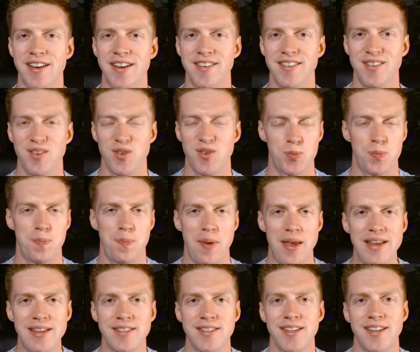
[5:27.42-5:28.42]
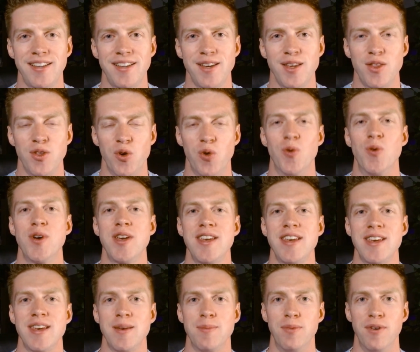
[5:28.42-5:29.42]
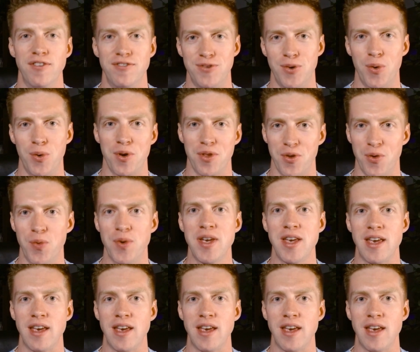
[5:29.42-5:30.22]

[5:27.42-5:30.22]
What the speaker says: It was basically the Wii before the Wii.